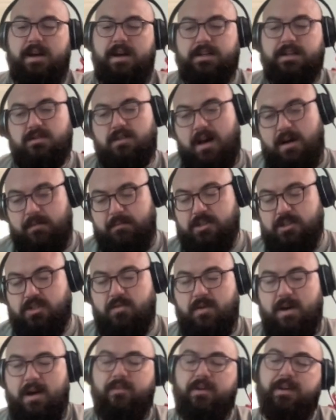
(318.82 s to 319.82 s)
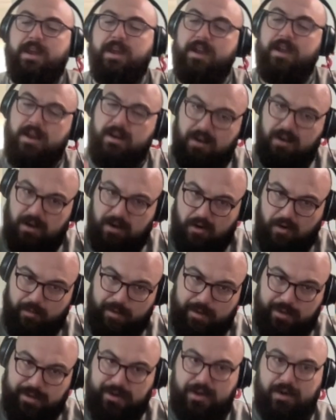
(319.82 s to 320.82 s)
right? So how much you have on hand and your
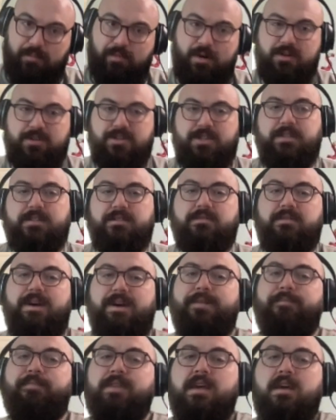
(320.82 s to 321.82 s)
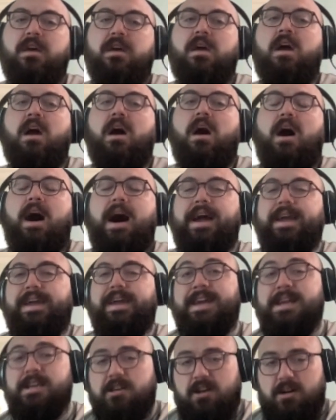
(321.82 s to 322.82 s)
ability to purchase, right? High
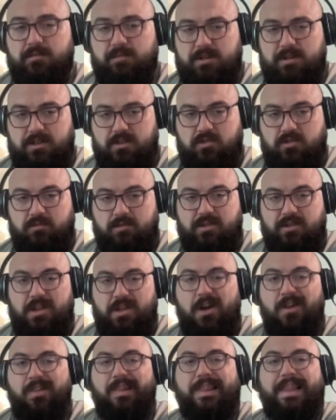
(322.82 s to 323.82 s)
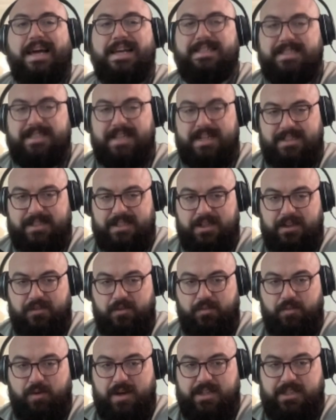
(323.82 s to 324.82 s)
income consumers are less sensitive
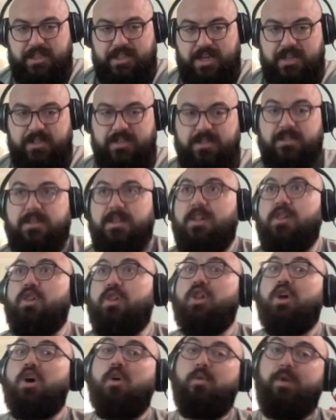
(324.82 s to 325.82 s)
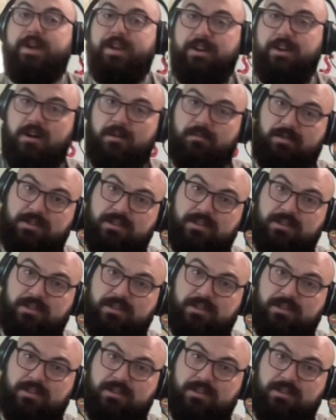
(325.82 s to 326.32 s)
to price changes than low income